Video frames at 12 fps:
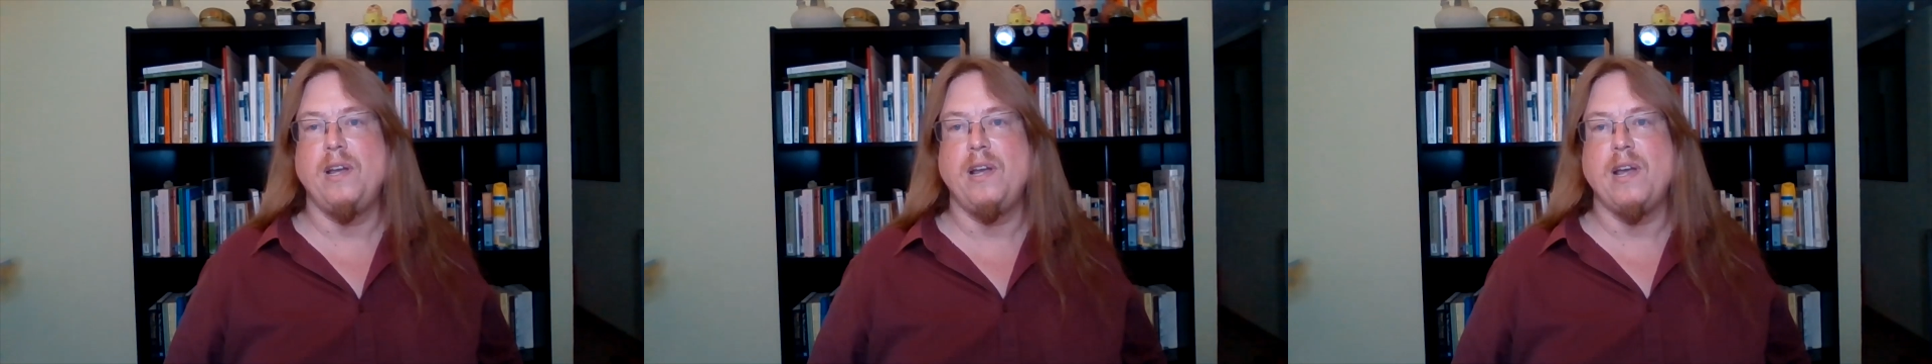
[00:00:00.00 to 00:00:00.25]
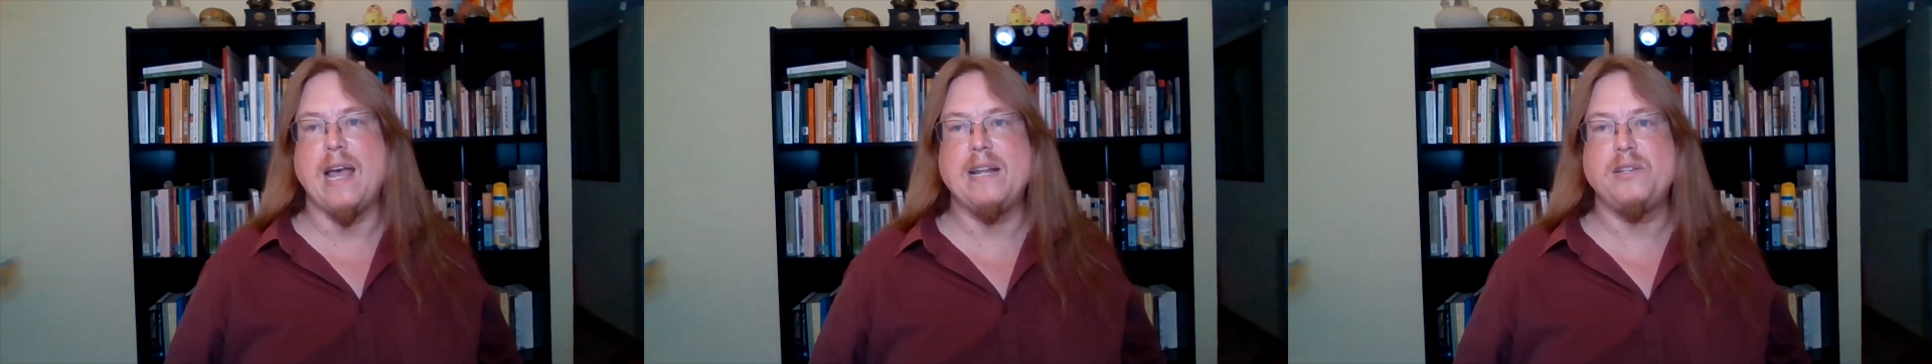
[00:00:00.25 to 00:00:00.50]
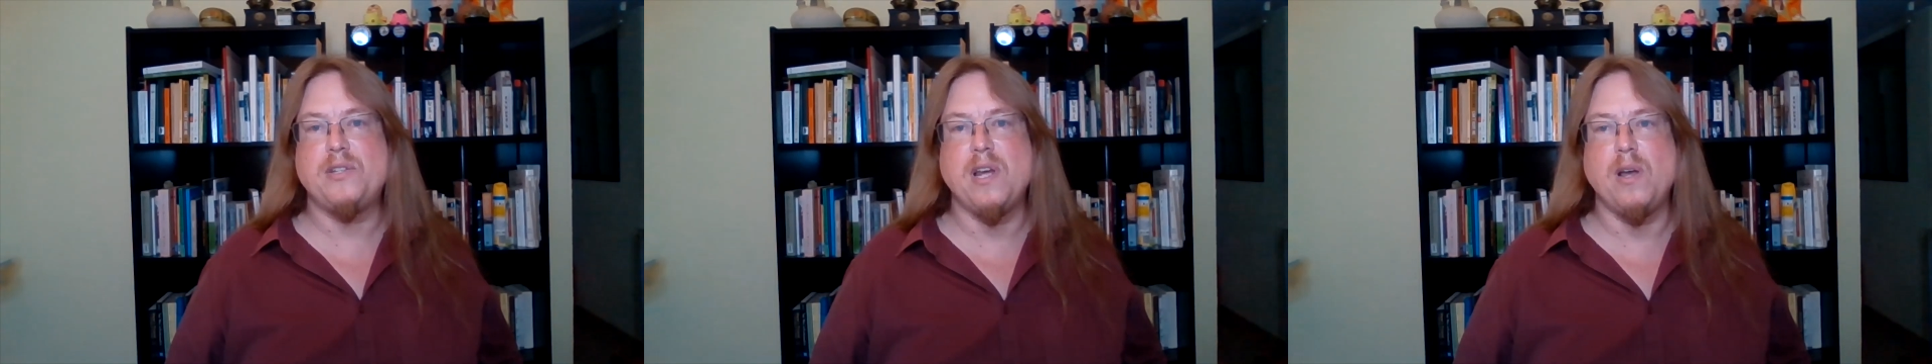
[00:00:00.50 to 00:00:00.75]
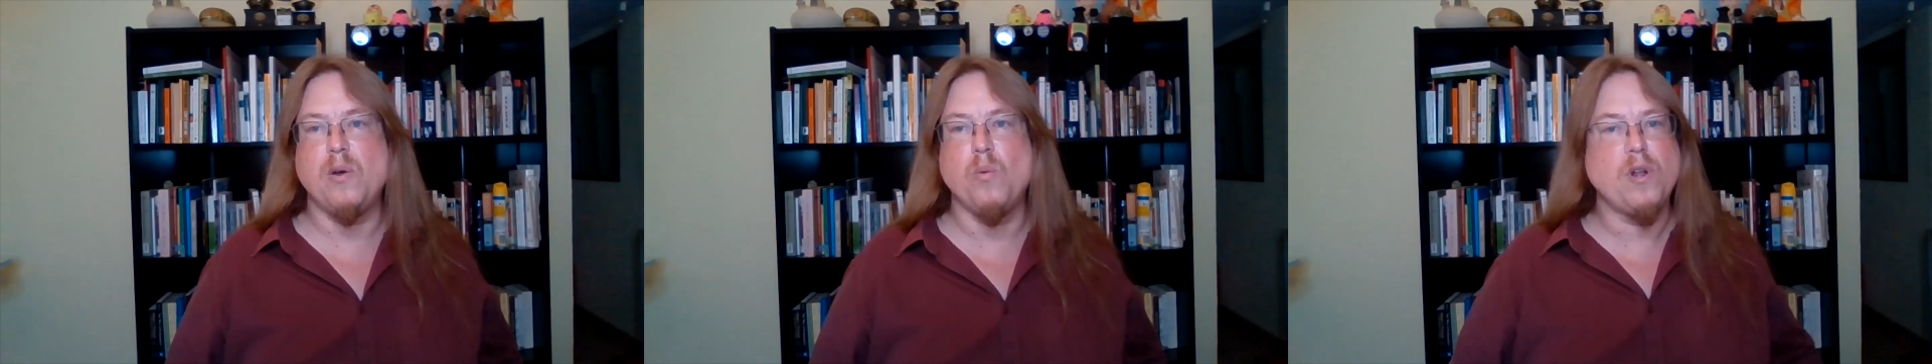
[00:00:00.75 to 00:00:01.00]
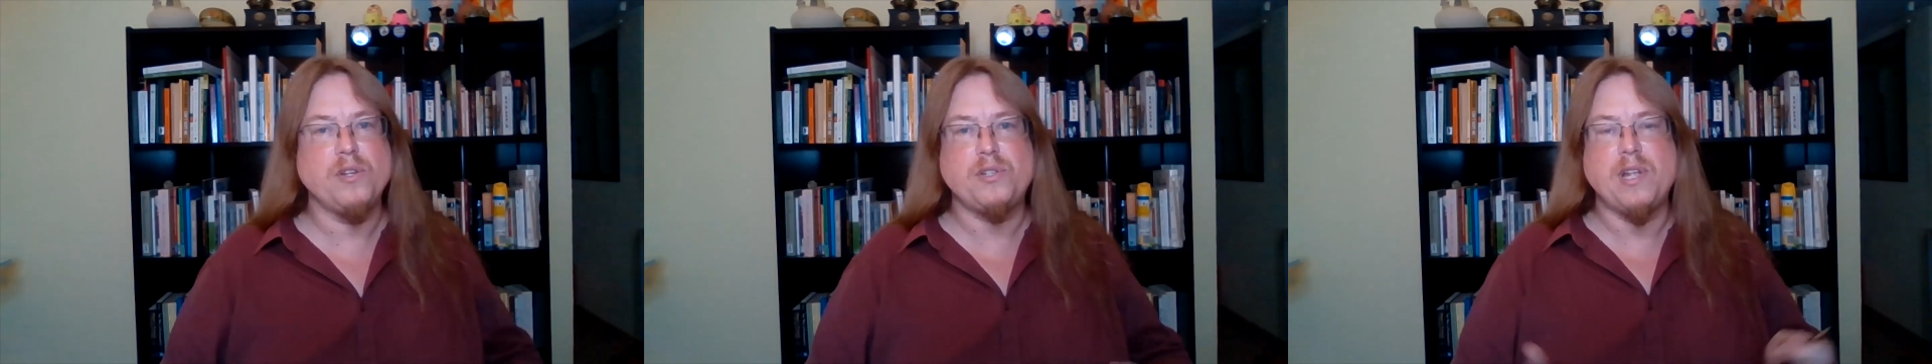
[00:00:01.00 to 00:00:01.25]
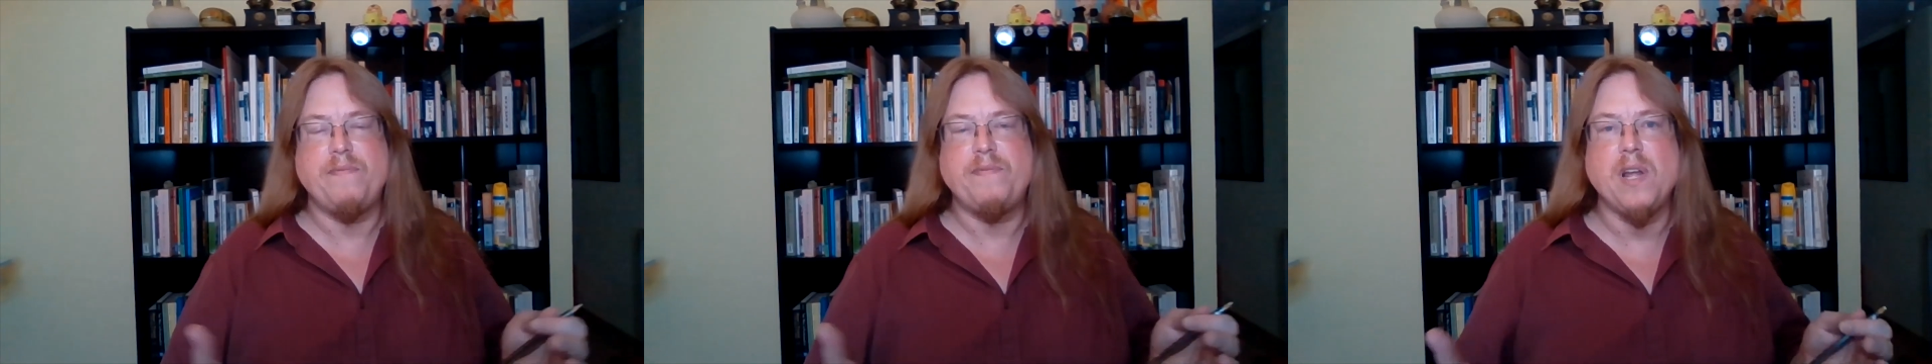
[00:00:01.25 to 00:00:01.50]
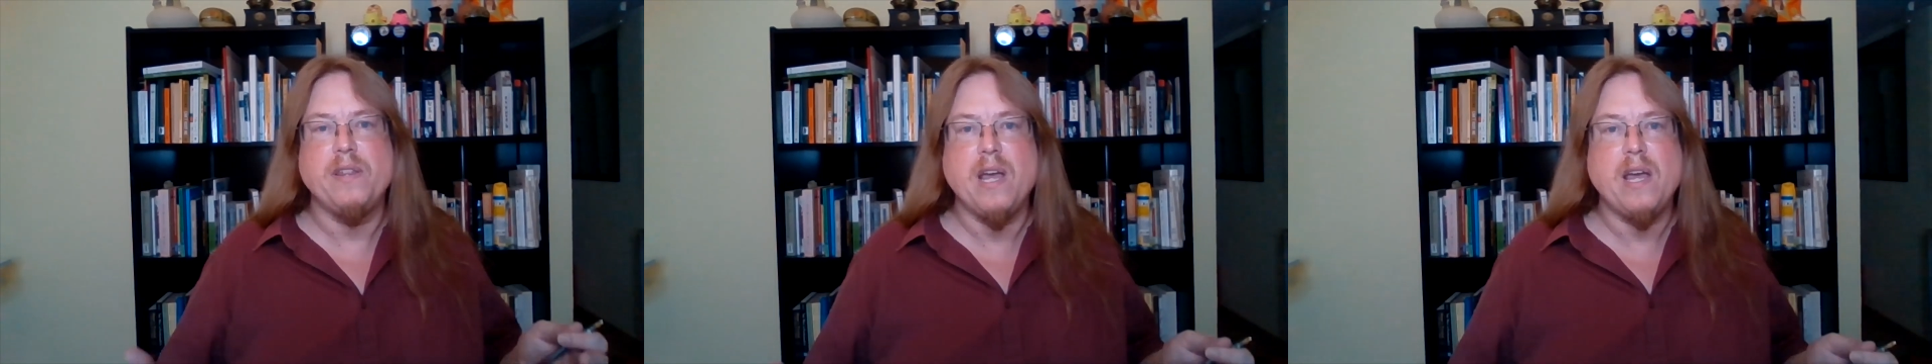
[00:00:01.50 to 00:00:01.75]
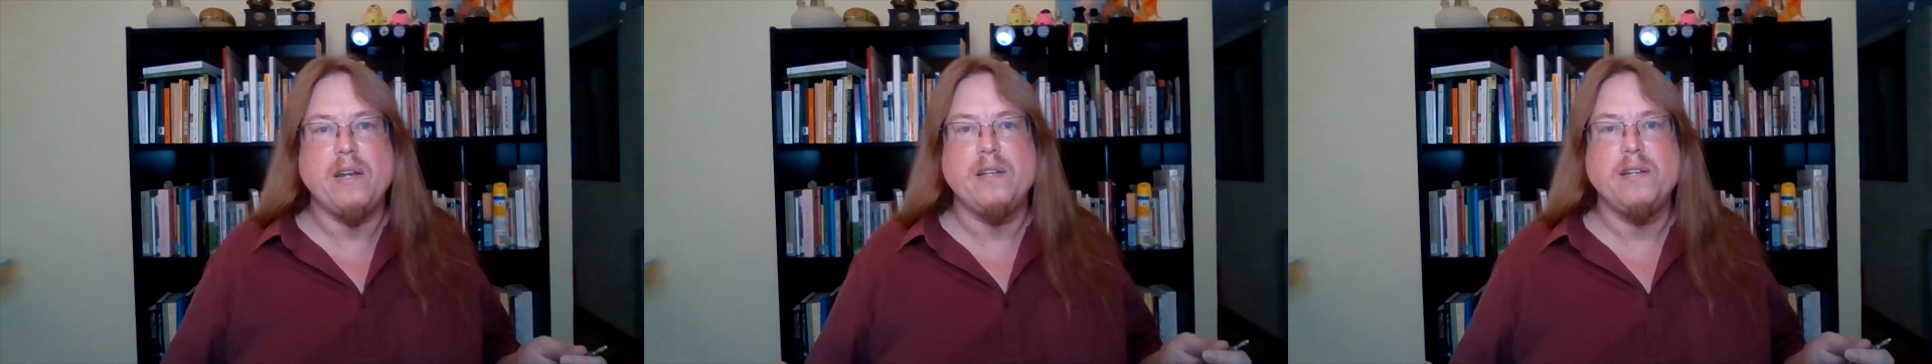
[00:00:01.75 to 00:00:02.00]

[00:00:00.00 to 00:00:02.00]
And once they've done that,